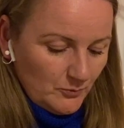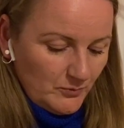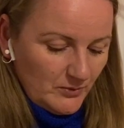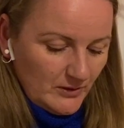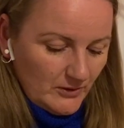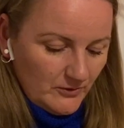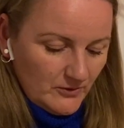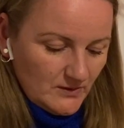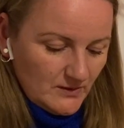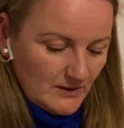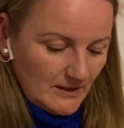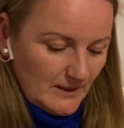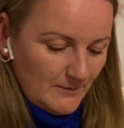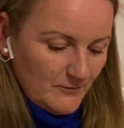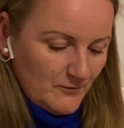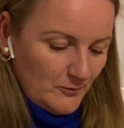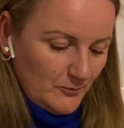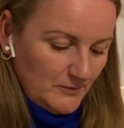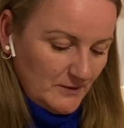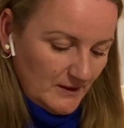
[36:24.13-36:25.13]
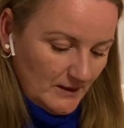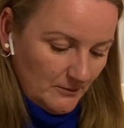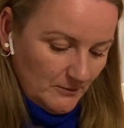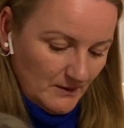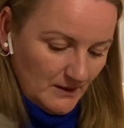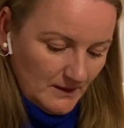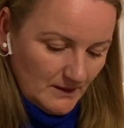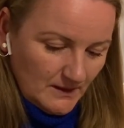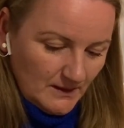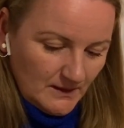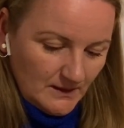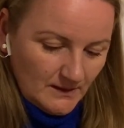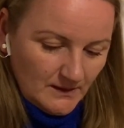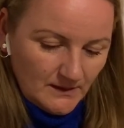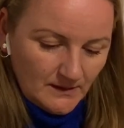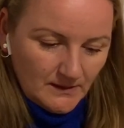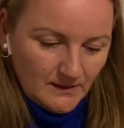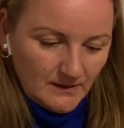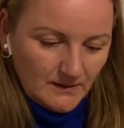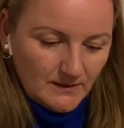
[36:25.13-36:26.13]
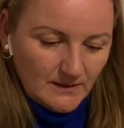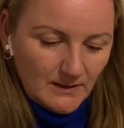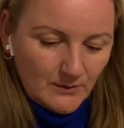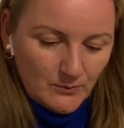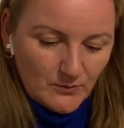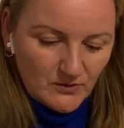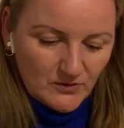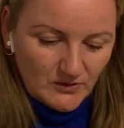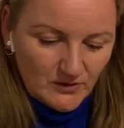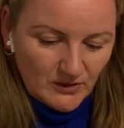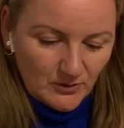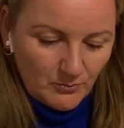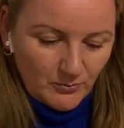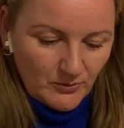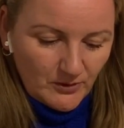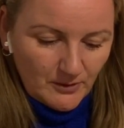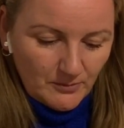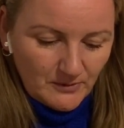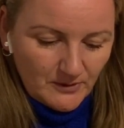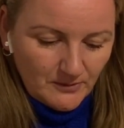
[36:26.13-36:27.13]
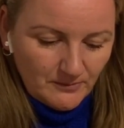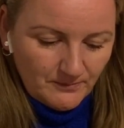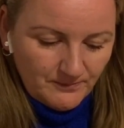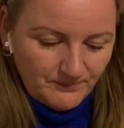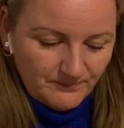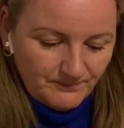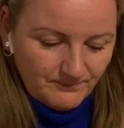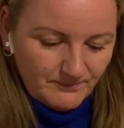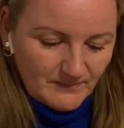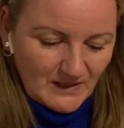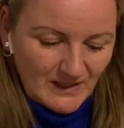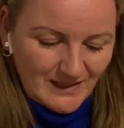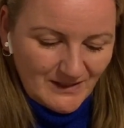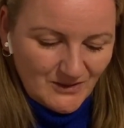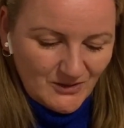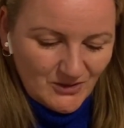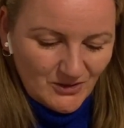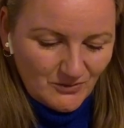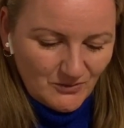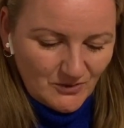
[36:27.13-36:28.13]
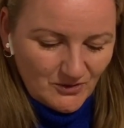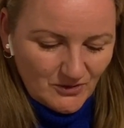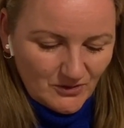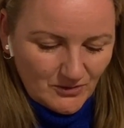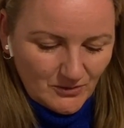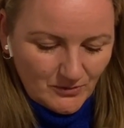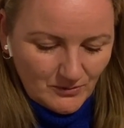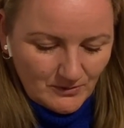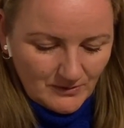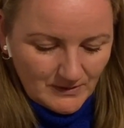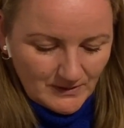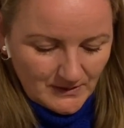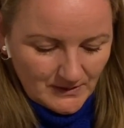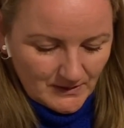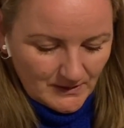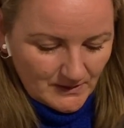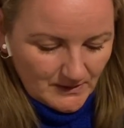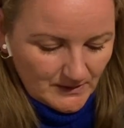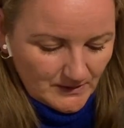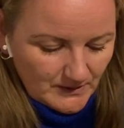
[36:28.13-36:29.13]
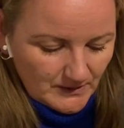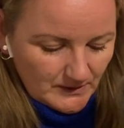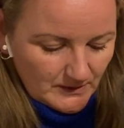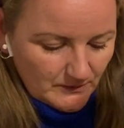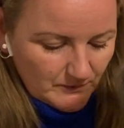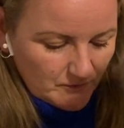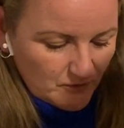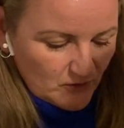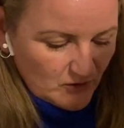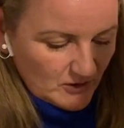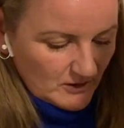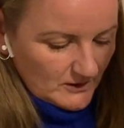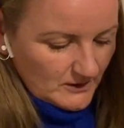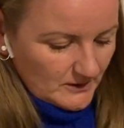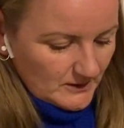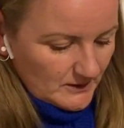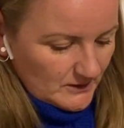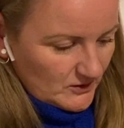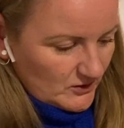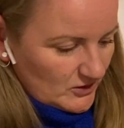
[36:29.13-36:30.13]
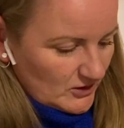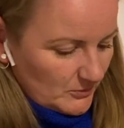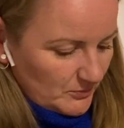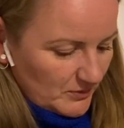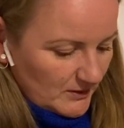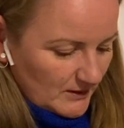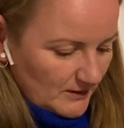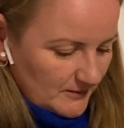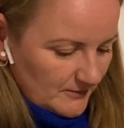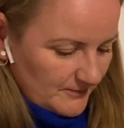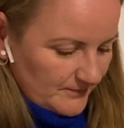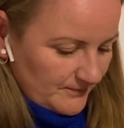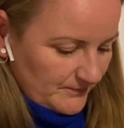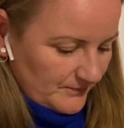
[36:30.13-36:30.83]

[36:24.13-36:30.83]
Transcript: Paris and I'm from Denmark. That was not a problem. I don't know if she is shipping